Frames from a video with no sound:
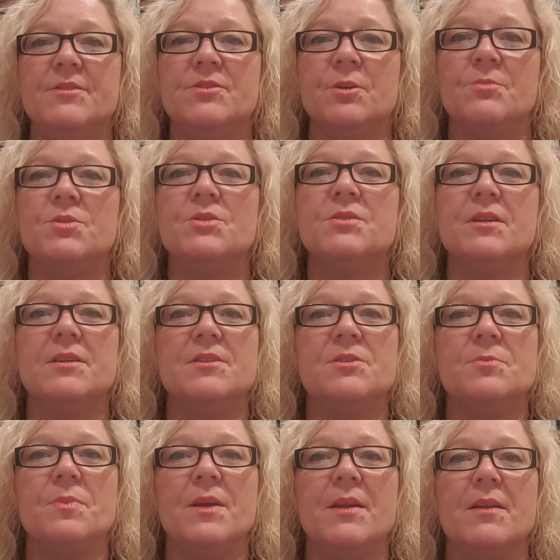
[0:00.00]
So I'm just going to
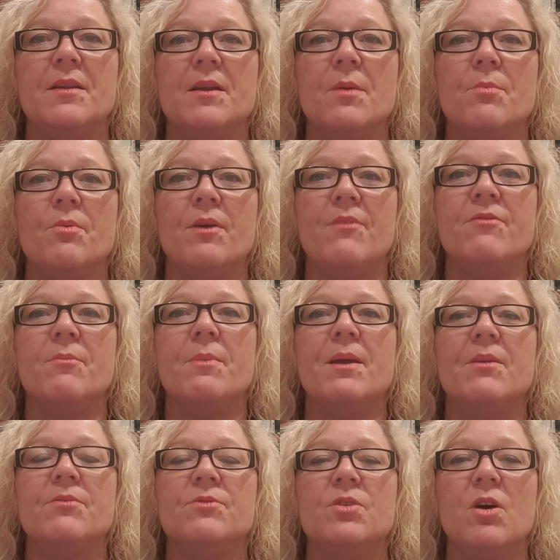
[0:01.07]
spend a brief amount
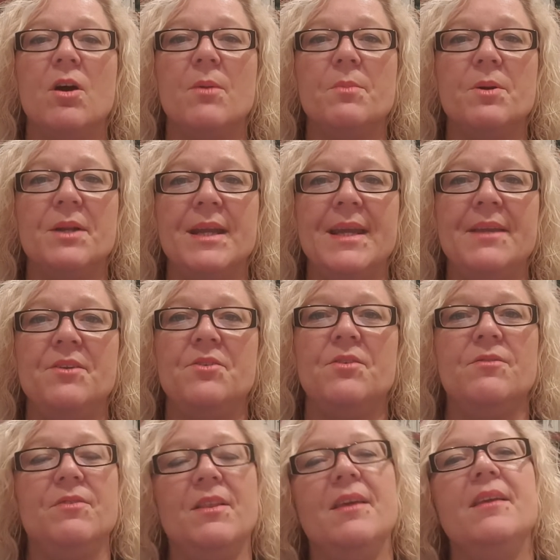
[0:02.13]
of time on each of
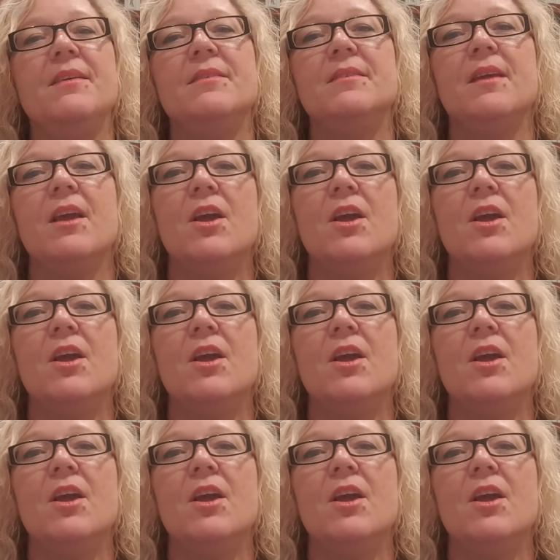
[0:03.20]
these.